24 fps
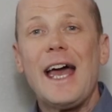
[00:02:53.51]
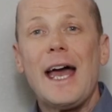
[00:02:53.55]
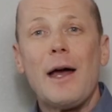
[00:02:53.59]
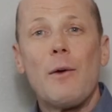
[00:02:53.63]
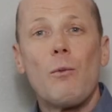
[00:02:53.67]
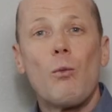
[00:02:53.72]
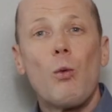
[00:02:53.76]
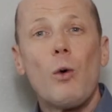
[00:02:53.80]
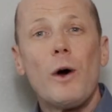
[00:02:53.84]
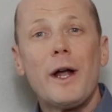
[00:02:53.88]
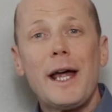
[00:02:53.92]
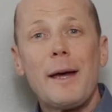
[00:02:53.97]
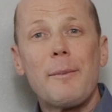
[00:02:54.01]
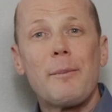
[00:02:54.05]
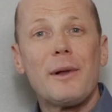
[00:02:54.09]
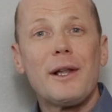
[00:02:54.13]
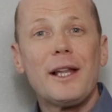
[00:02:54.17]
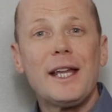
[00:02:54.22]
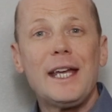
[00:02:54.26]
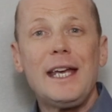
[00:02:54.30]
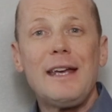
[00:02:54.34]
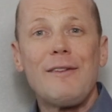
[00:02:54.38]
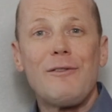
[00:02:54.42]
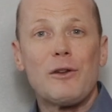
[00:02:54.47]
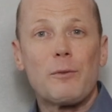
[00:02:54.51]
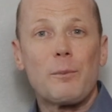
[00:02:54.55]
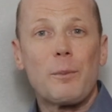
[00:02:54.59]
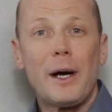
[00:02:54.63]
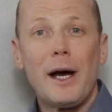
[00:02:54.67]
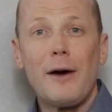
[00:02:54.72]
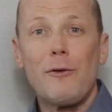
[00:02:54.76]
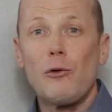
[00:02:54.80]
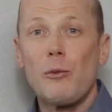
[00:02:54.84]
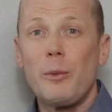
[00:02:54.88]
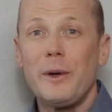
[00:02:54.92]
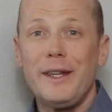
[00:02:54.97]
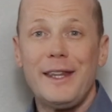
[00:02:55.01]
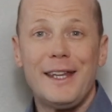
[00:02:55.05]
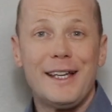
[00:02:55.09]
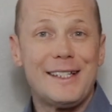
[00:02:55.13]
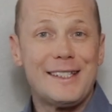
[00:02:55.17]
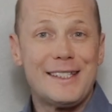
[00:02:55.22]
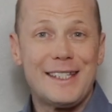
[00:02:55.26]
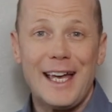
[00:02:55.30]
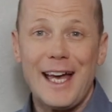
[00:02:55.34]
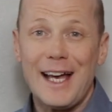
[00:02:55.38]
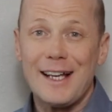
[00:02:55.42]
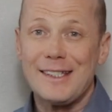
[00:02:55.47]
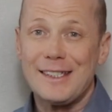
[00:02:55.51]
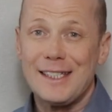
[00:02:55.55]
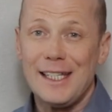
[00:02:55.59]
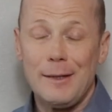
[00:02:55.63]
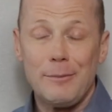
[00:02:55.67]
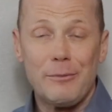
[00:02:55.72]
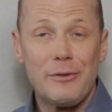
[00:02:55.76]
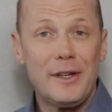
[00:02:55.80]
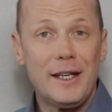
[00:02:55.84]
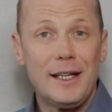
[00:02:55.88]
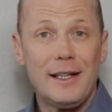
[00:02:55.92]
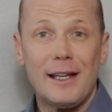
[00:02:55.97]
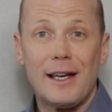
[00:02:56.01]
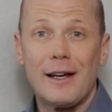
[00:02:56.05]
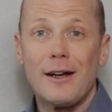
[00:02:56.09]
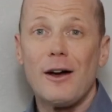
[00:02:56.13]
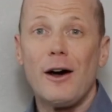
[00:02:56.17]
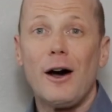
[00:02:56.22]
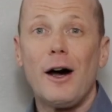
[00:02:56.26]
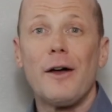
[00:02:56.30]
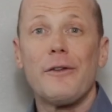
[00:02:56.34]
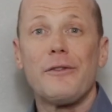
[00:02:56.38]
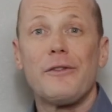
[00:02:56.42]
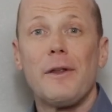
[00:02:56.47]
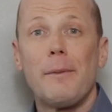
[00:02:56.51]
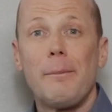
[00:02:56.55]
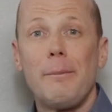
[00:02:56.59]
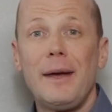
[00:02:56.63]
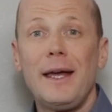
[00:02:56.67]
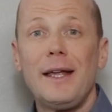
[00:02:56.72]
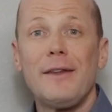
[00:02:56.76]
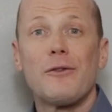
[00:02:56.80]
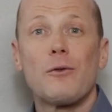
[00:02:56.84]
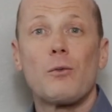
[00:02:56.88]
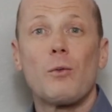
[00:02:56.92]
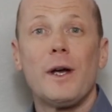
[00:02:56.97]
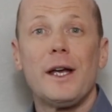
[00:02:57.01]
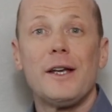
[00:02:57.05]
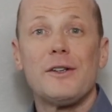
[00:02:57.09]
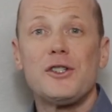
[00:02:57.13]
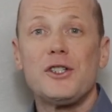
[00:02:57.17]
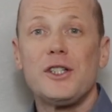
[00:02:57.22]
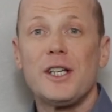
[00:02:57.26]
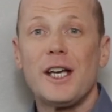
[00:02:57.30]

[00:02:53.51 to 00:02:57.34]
and what I believe is probably the exact same thing that caused the men's race